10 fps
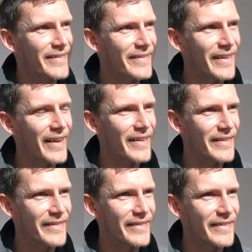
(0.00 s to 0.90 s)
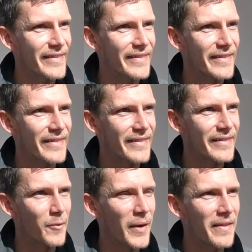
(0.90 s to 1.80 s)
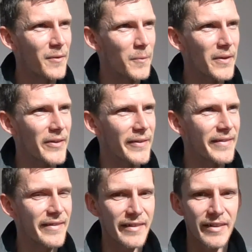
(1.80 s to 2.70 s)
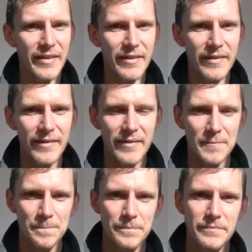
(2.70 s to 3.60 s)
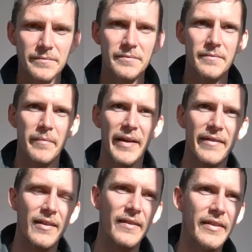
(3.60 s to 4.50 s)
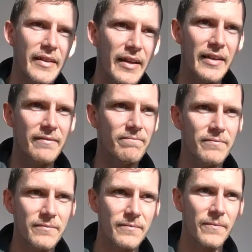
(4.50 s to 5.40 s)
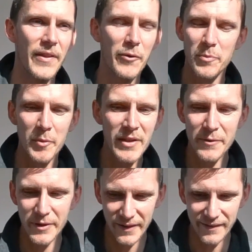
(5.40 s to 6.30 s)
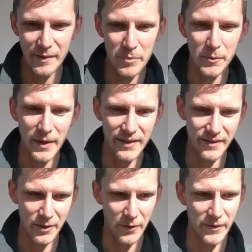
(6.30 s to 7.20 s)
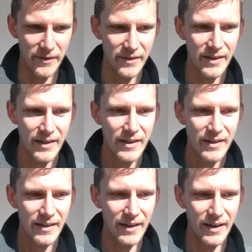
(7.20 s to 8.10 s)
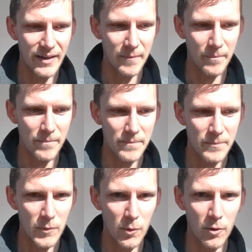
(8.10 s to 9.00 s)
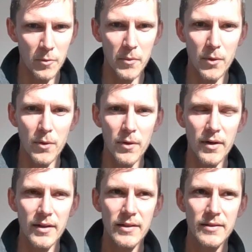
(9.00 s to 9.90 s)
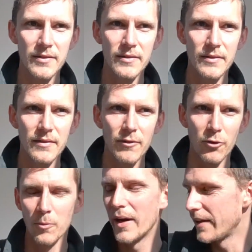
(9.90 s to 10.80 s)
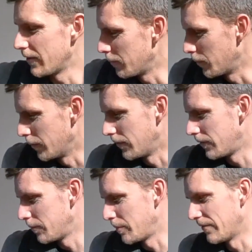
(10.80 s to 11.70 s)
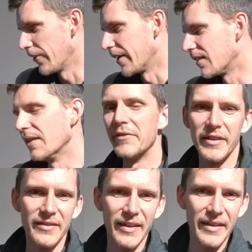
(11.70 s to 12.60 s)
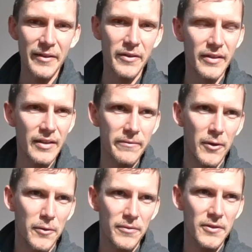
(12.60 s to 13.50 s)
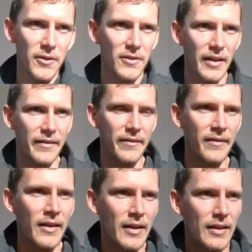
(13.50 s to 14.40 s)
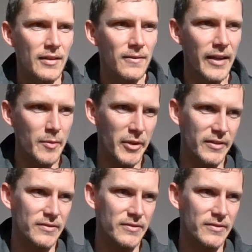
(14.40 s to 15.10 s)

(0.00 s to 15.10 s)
and the way that it works is basically there was probably a really simple way to code it, or a way that would be very clever and involve a lot less labor.